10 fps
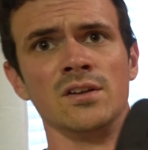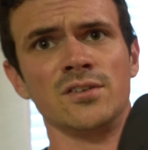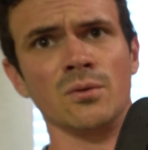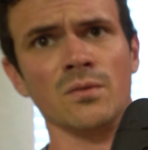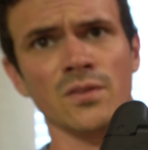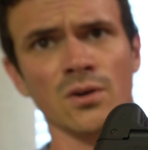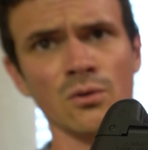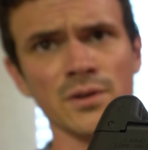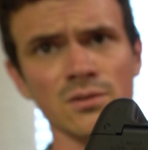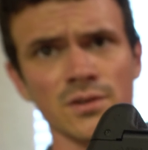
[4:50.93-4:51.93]
So the
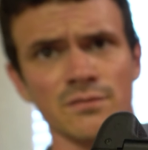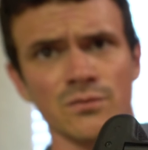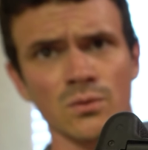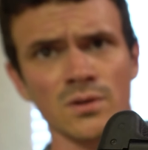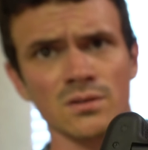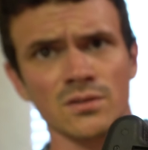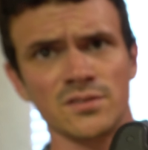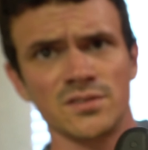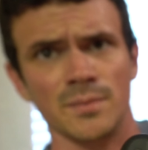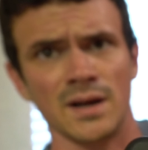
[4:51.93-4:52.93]
hole you're looking for
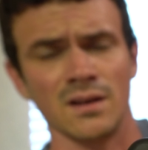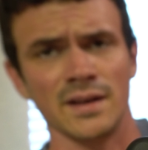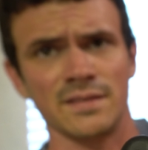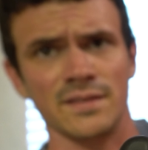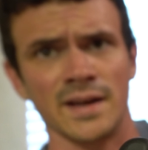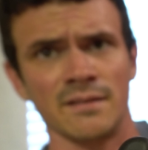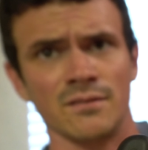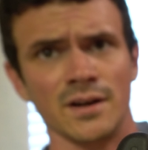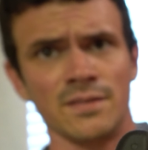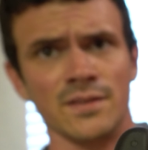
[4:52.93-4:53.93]
looks about like that
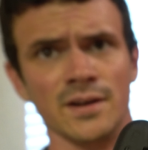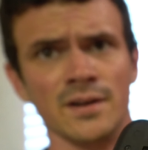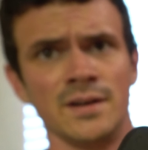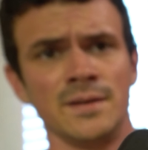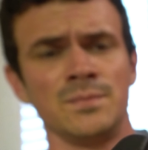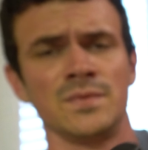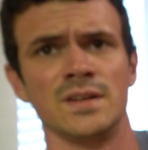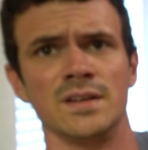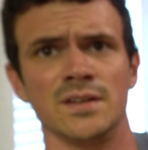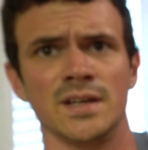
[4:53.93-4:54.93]
right there.
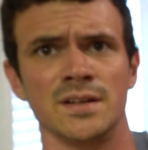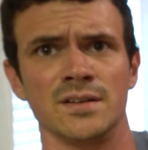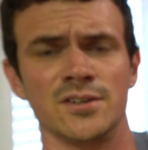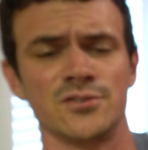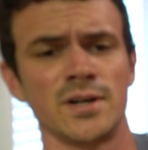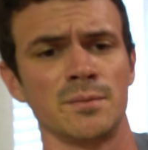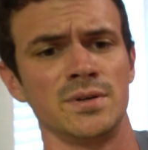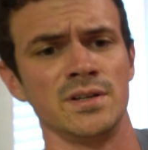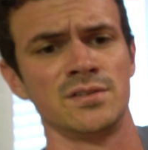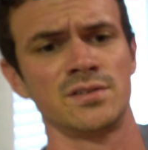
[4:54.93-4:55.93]
And then this threaded
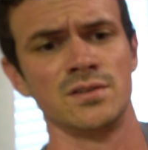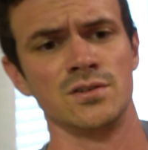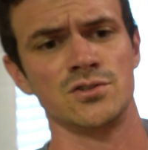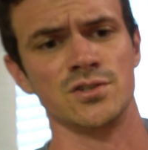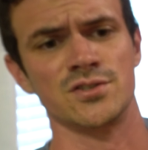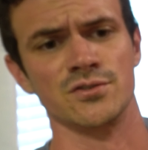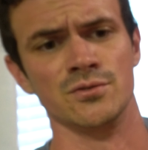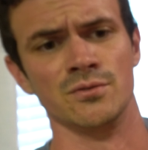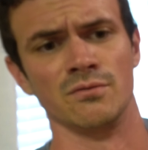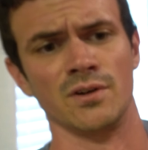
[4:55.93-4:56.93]
piece should
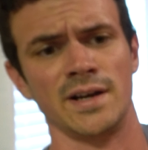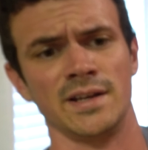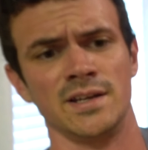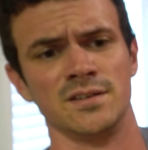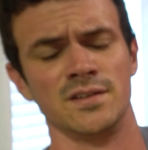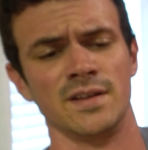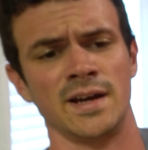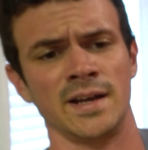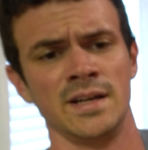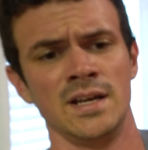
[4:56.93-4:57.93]
screw right into
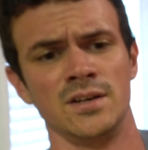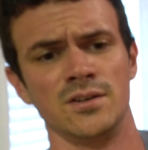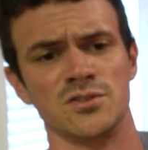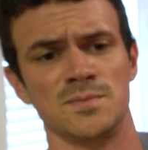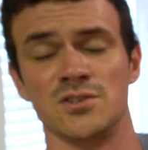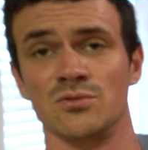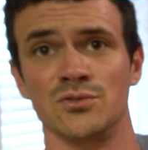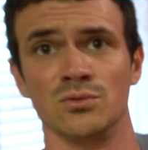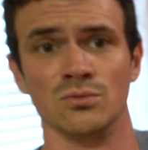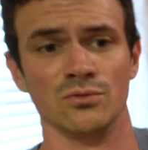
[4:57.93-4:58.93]
that No special
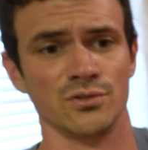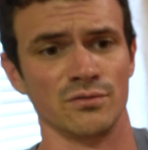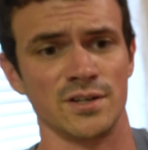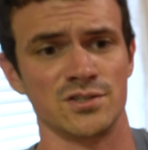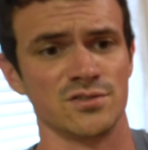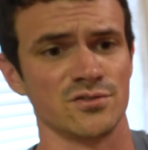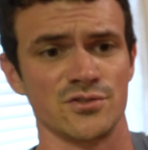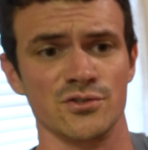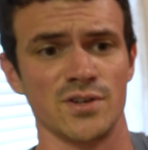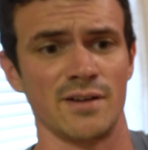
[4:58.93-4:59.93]
tools or wrenches or
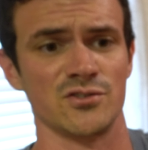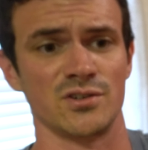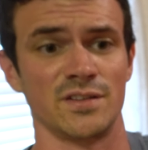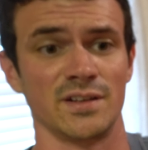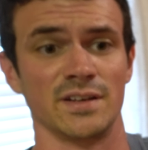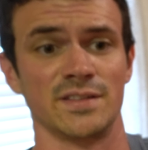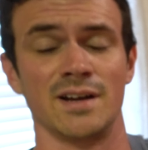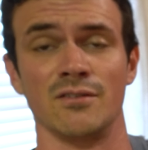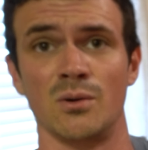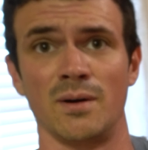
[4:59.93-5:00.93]
screwdrivers or anything like
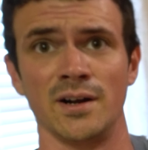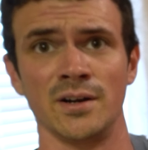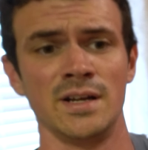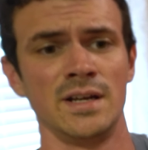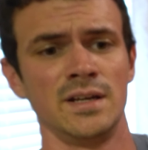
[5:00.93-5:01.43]
that required.